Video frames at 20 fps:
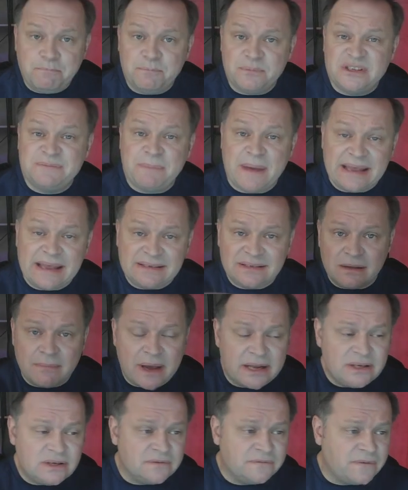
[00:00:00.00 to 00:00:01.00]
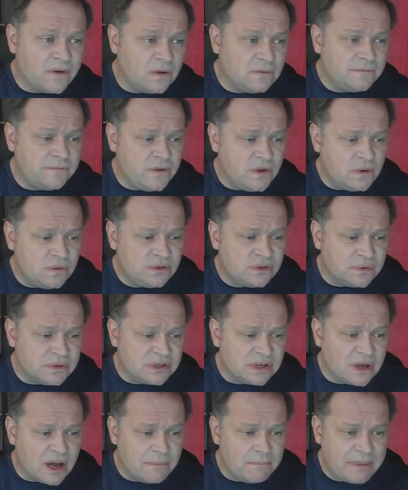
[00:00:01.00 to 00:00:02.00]
It's based on my default view, so it's
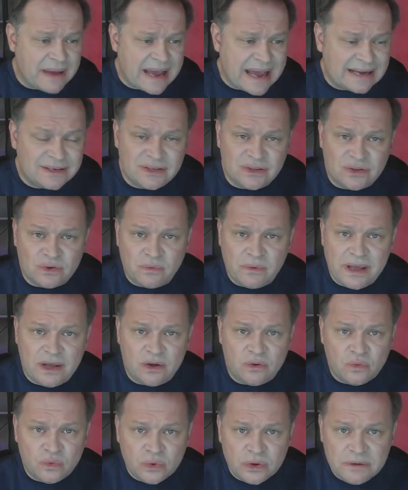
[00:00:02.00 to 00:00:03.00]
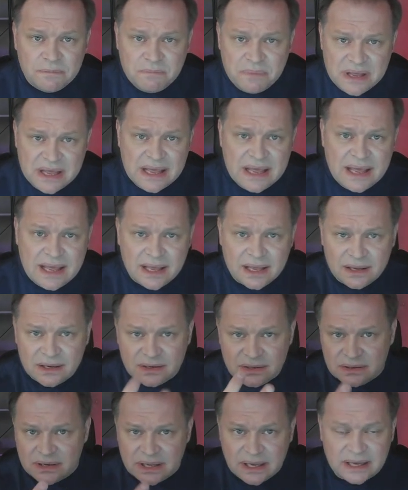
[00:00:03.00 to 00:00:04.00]
gone back to the way it would be
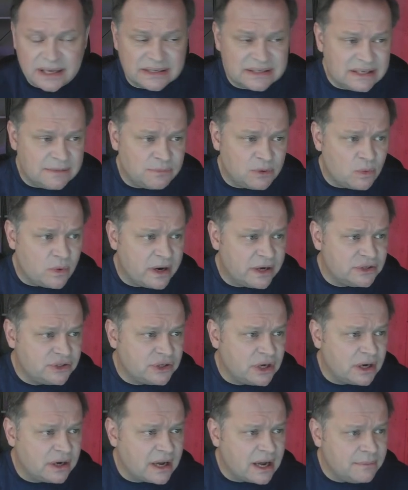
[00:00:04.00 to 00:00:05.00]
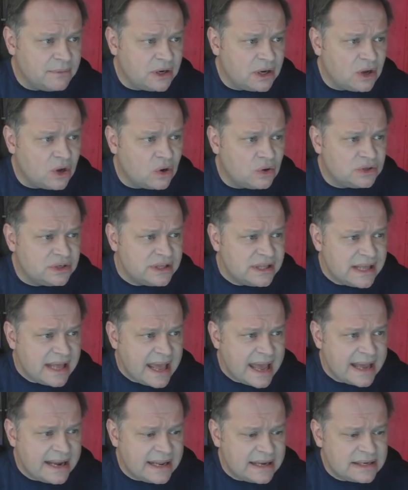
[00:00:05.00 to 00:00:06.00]
in Simple Wireshark. I'm going to go to the
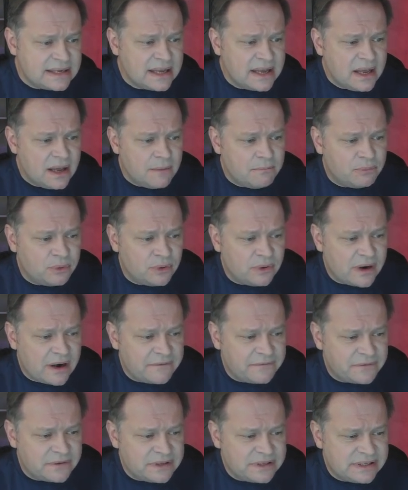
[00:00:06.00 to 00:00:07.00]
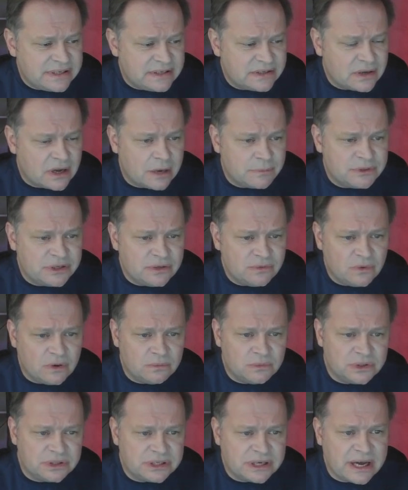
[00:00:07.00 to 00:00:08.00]
Edit Preferences option one
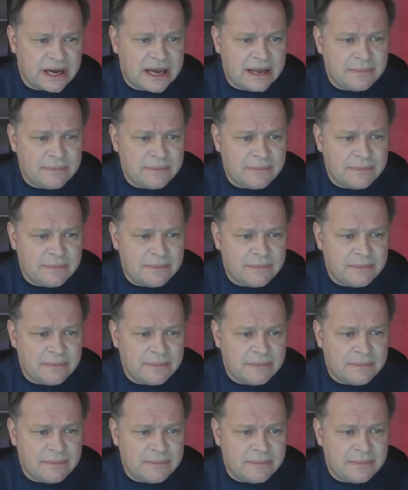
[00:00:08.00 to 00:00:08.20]
more time.